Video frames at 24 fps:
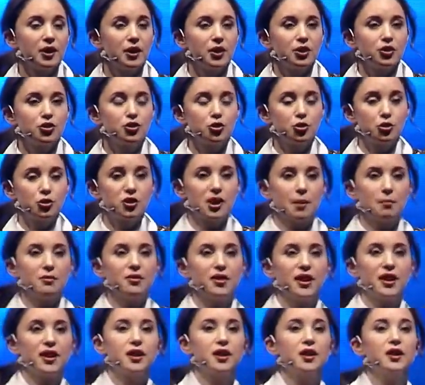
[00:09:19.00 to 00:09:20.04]
to
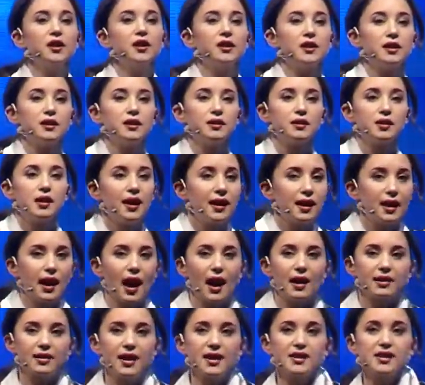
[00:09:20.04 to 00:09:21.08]
something good. Like
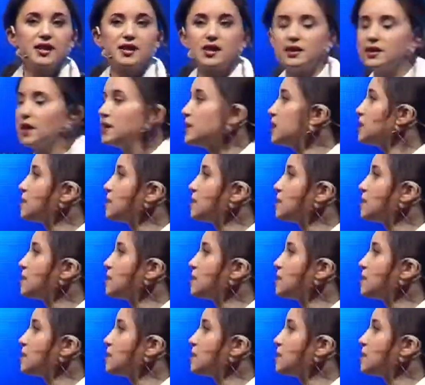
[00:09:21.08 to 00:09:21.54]
this is, this is